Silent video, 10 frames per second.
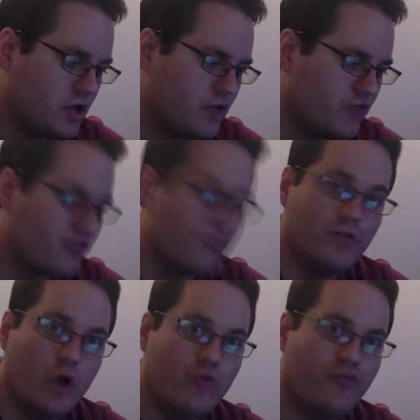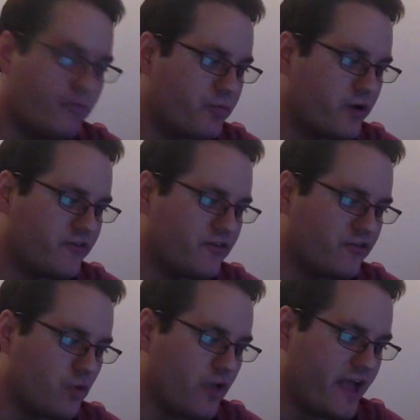So no two
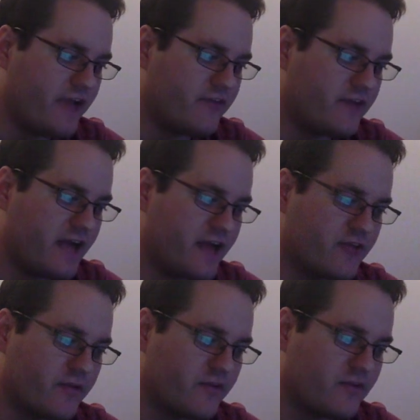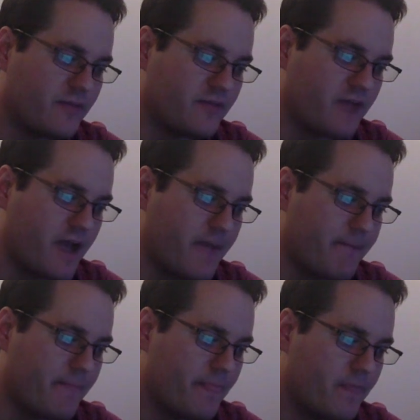princes will exit and enter at the same time,
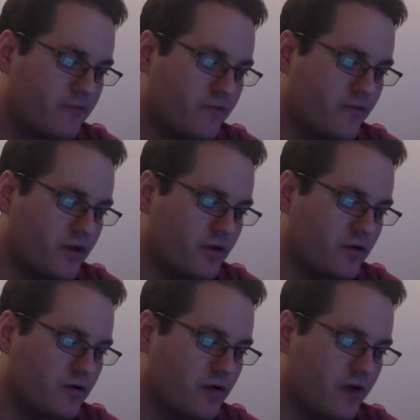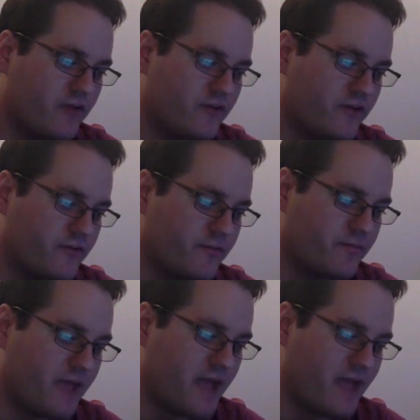so they don't cross each other's
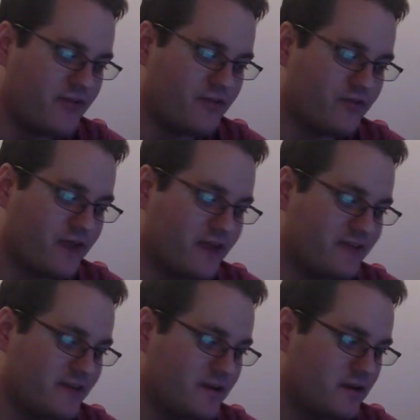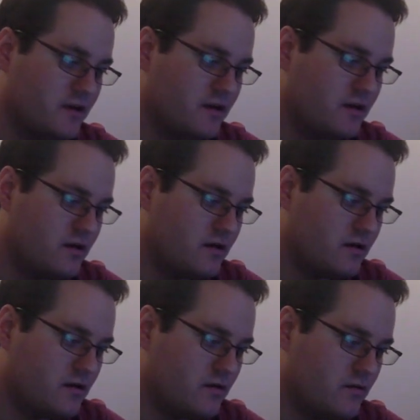paths in transit.
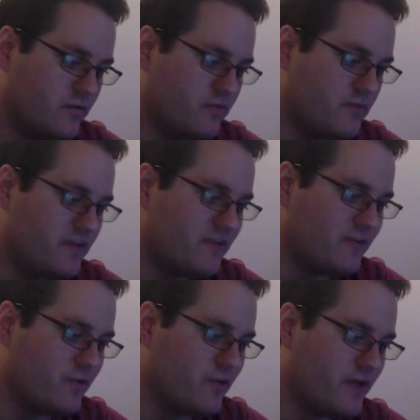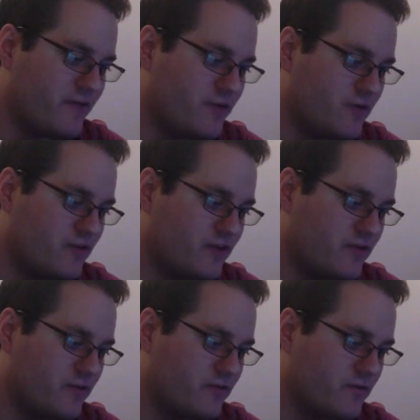Which means that we will have no chance
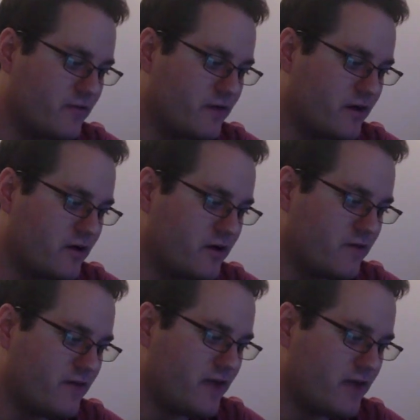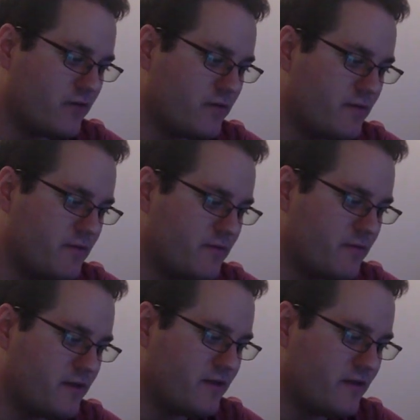whatsoever here. In fact, we may be
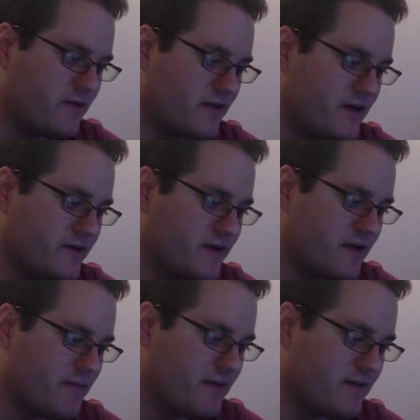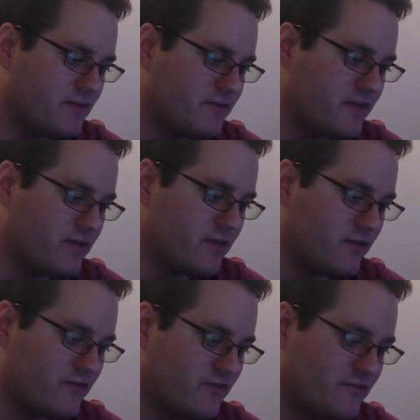spending the entire time pent up like
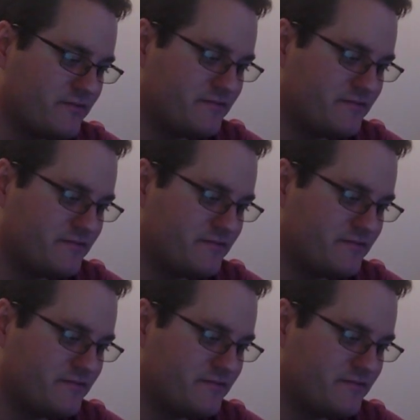this.